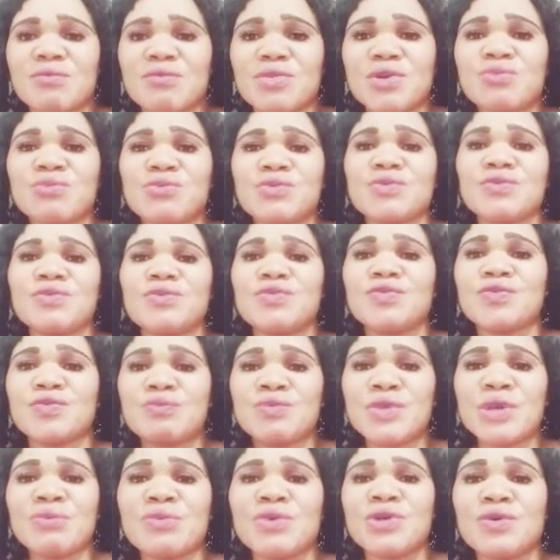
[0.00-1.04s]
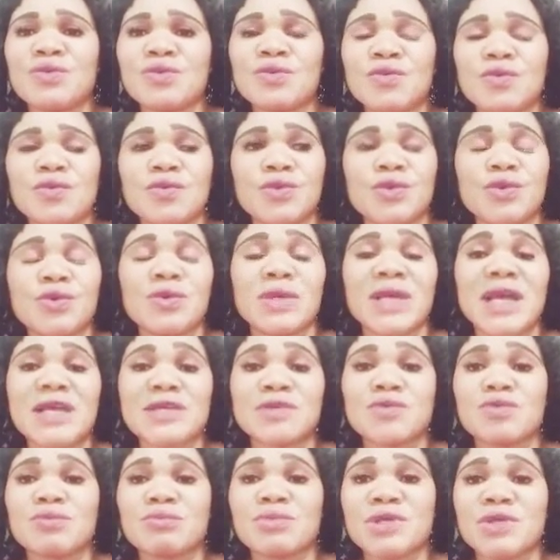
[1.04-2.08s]
People, maybe you
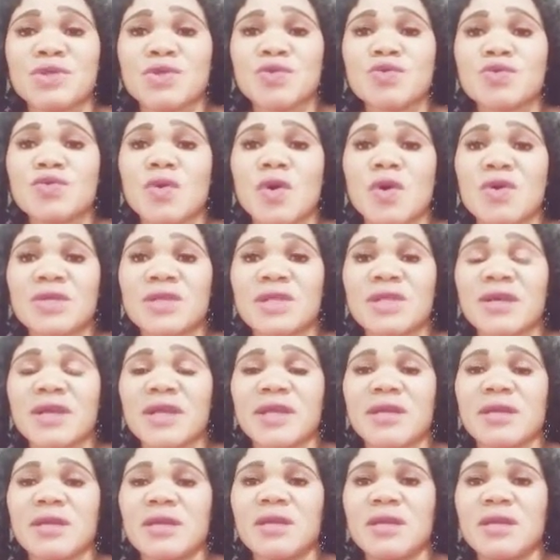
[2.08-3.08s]
guys will be two or three.